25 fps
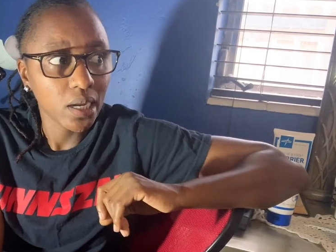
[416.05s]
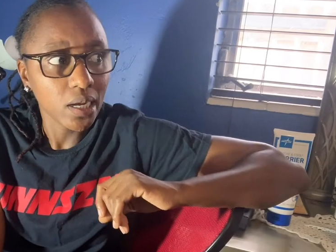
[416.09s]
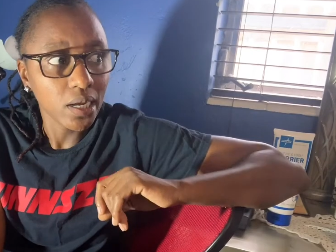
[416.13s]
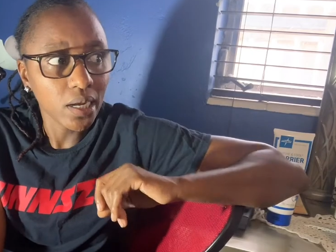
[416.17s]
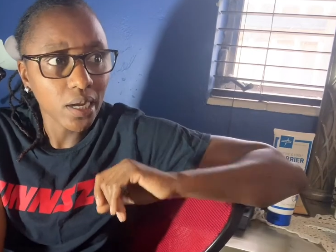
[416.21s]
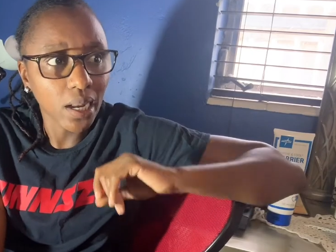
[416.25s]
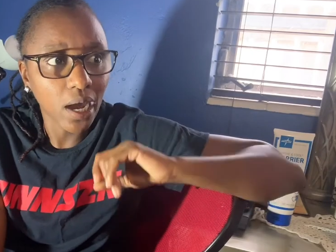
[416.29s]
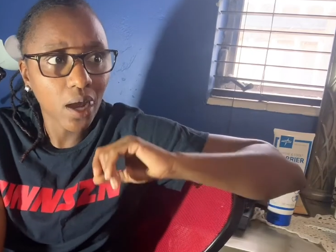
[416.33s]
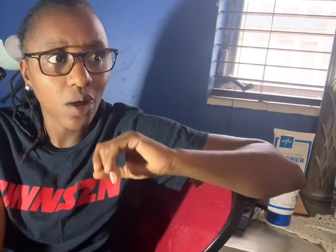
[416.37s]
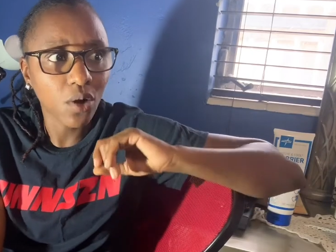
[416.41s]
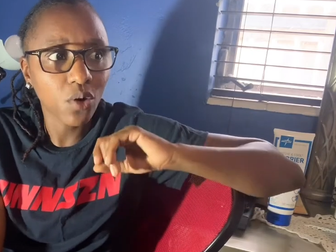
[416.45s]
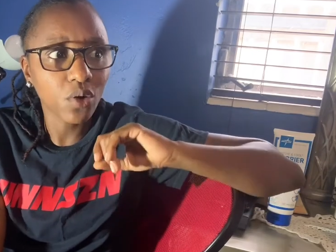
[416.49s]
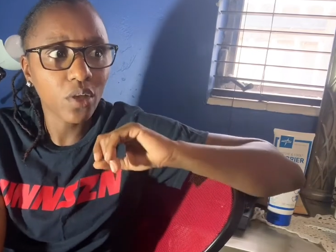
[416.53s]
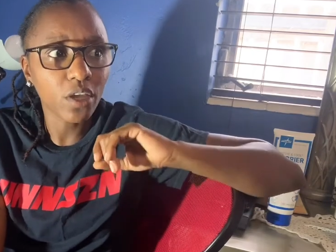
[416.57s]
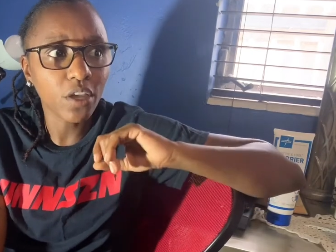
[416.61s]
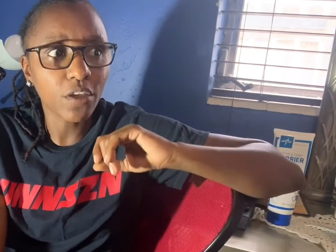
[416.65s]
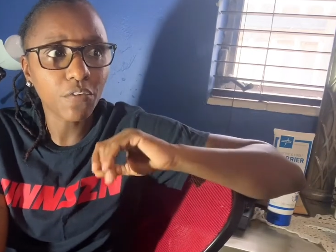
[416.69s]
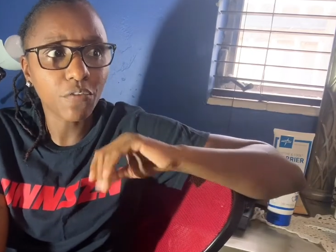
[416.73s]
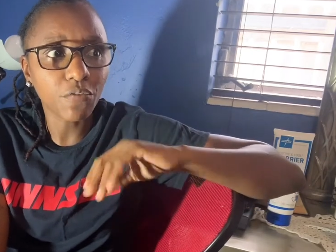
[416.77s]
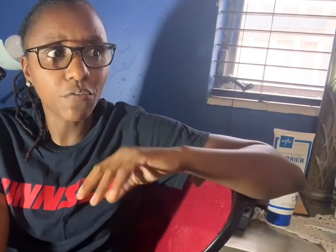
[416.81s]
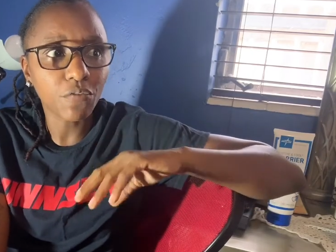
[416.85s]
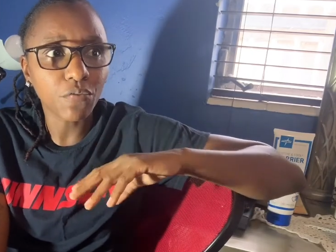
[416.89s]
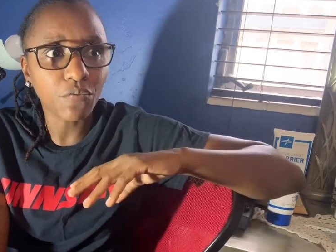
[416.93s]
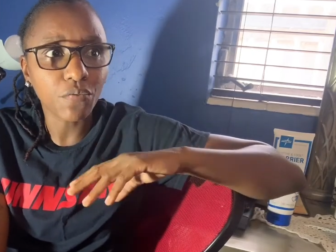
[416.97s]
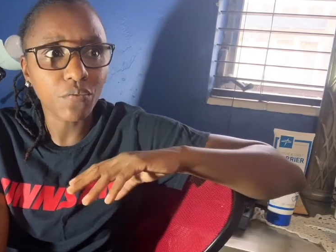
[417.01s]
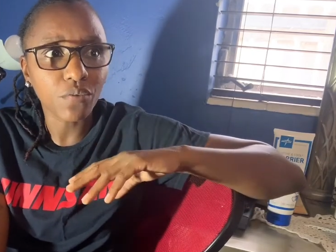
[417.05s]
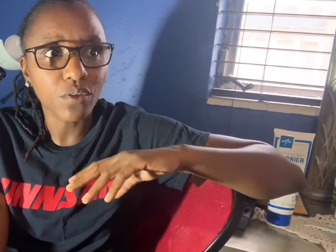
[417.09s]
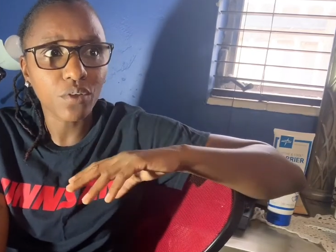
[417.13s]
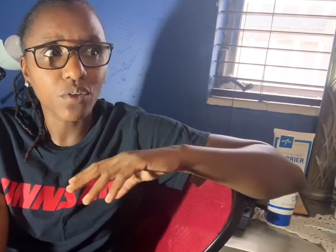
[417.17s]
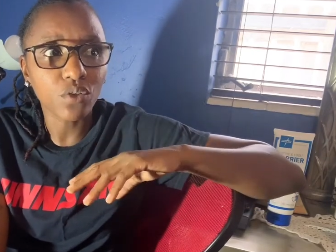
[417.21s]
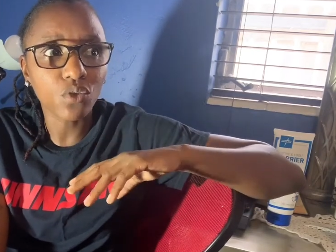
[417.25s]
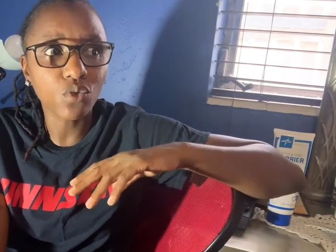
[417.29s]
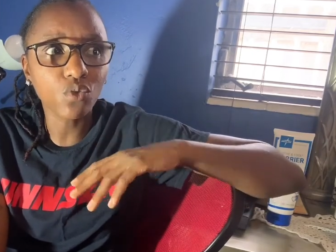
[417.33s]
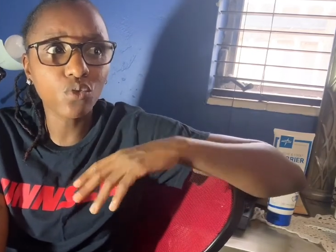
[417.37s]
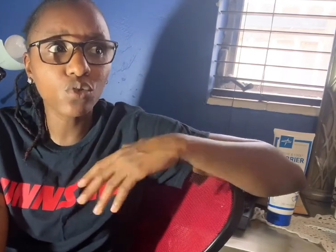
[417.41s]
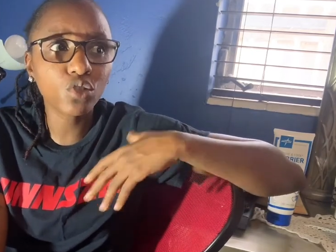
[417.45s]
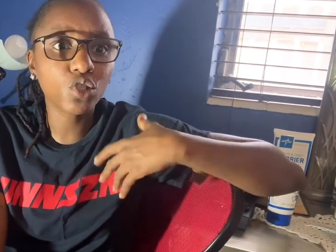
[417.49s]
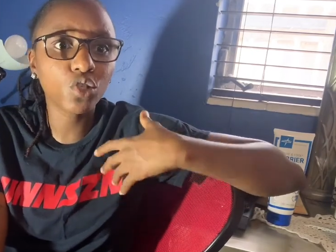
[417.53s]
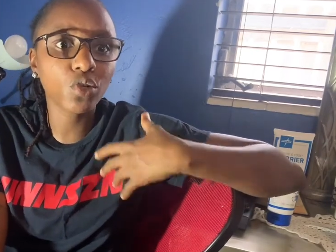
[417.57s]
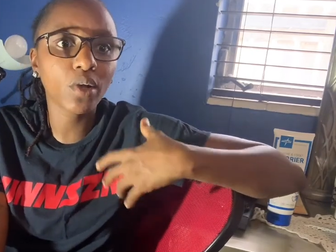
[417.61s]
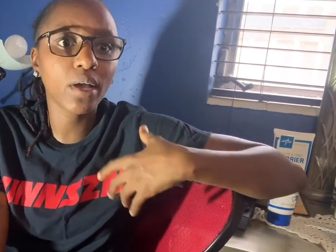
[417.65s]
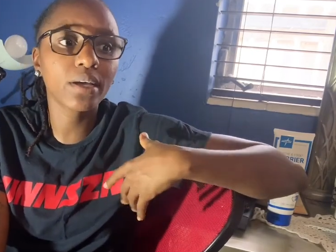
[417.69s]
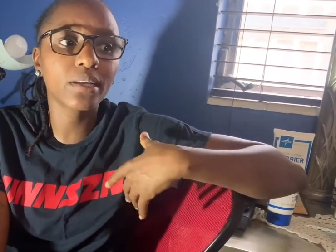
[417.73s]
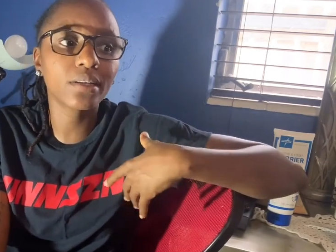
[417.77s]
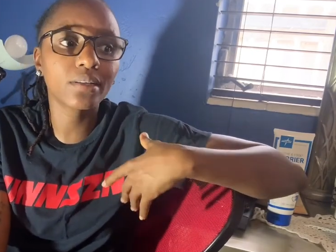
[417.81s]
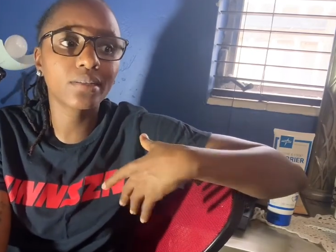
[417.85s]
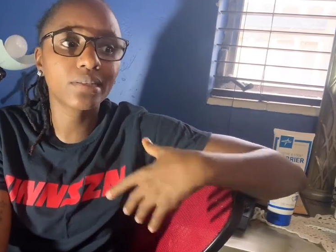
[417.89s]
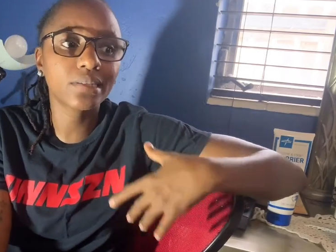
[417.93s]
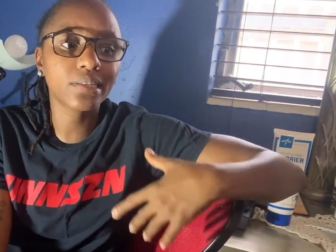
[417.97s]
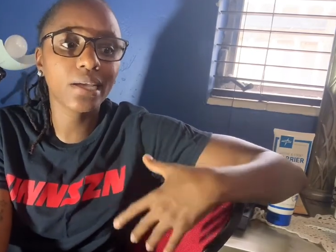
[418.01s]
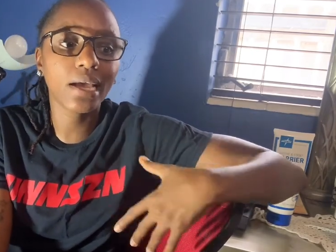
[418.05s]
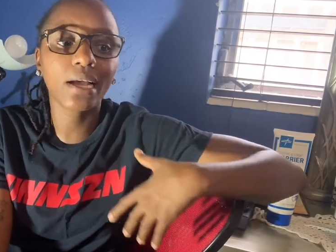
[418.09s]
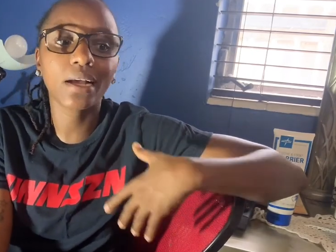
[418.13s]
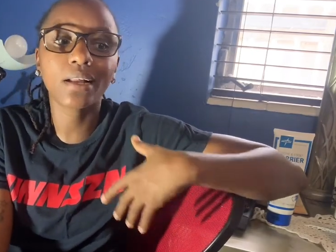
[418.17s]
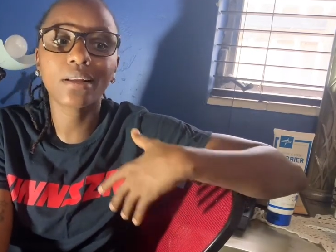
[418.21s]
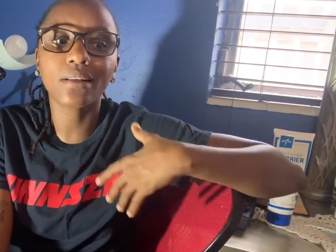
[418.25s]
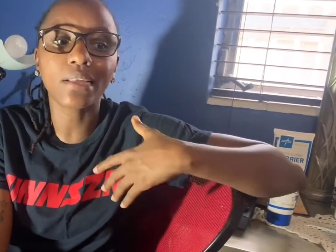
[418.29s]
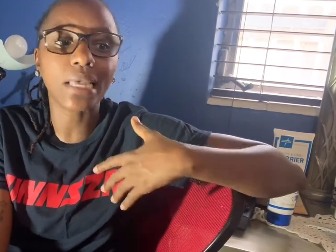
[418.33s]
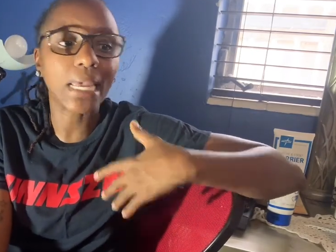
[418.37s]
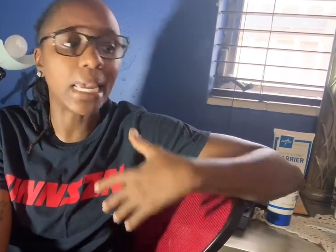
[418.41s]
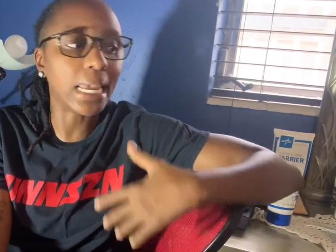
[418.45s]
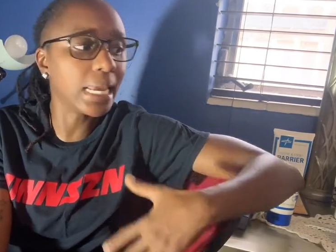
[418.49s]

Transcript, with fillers: Now, if you try to tackle